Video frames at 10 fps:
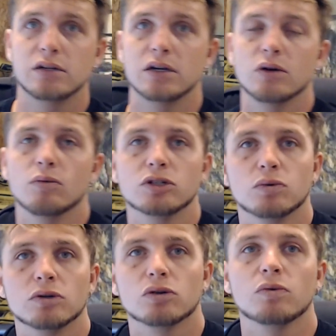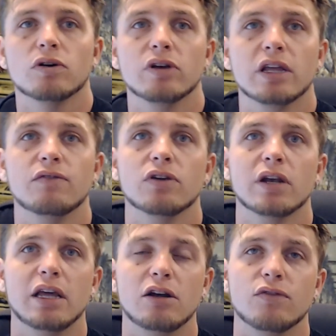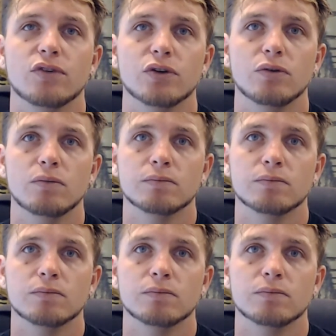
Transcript: and which ones are willing to give you an interview,